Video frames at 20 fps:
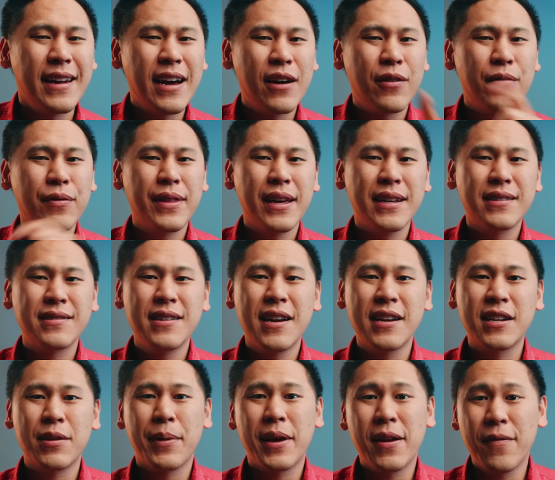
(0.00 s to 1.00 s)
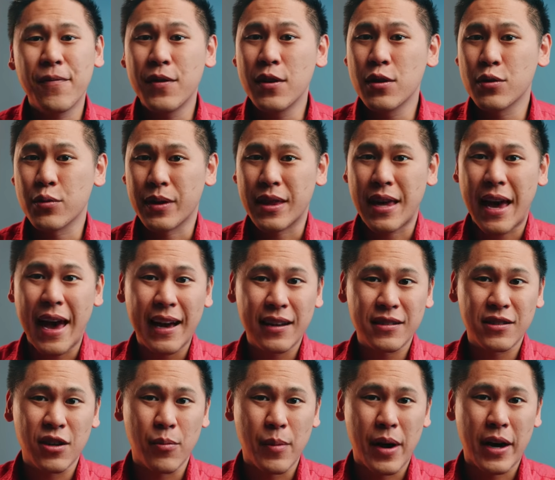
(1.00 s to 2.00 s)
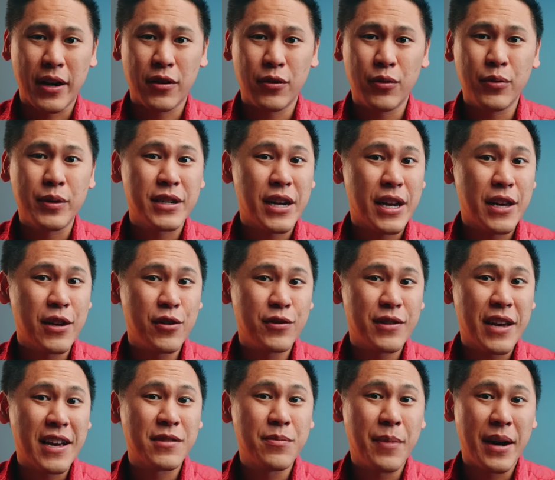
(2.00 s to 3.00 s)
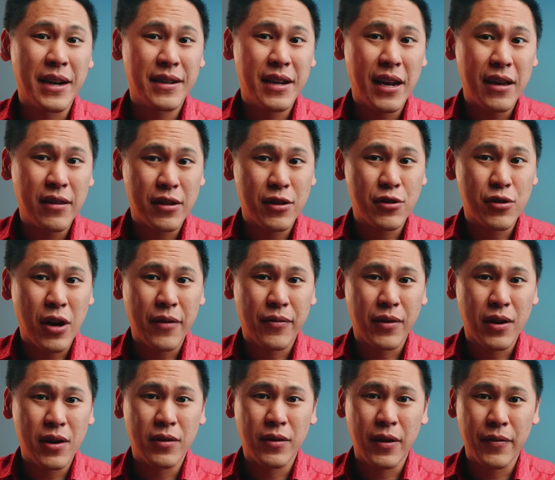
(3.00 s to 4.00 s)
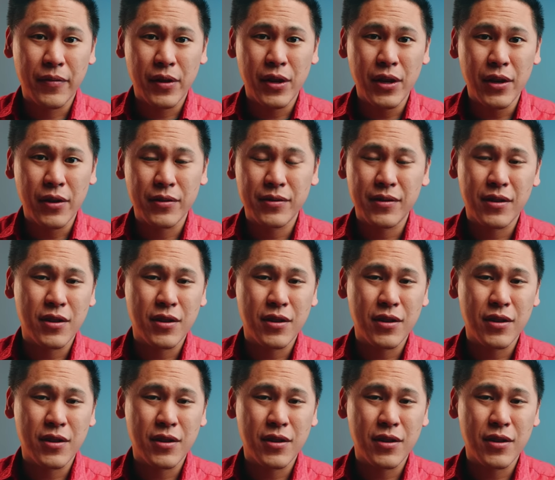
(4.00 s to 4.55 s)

Now, that's not to be confused with the XL model, which I use as my daily driver and love to use.